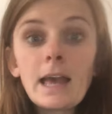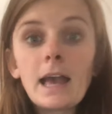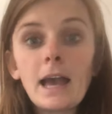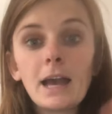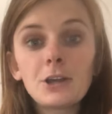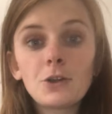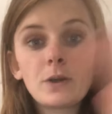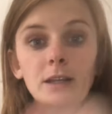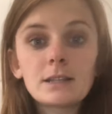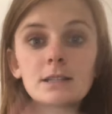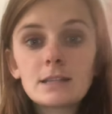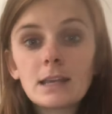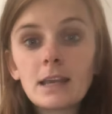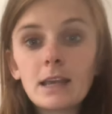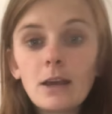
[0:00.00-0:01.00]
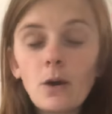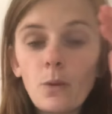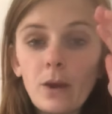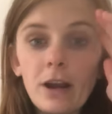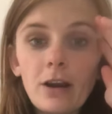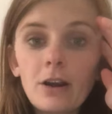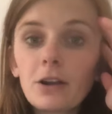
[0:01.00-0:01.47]
and you can see
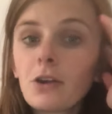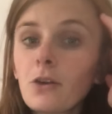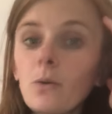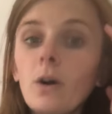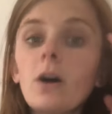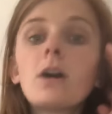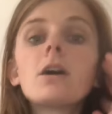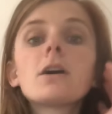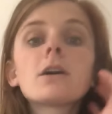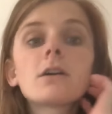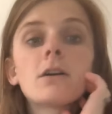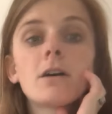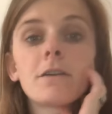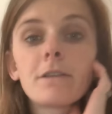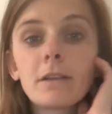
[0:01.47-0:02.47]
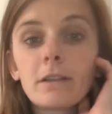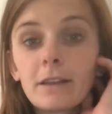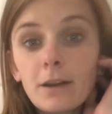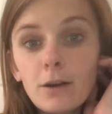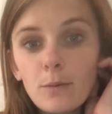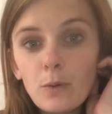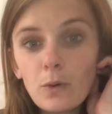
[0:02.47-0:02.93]
where you are on the
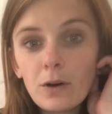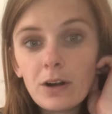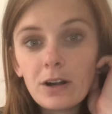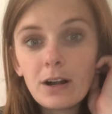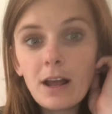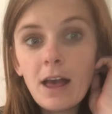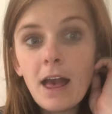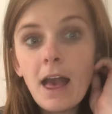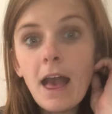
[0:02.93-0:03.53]
leaderboard,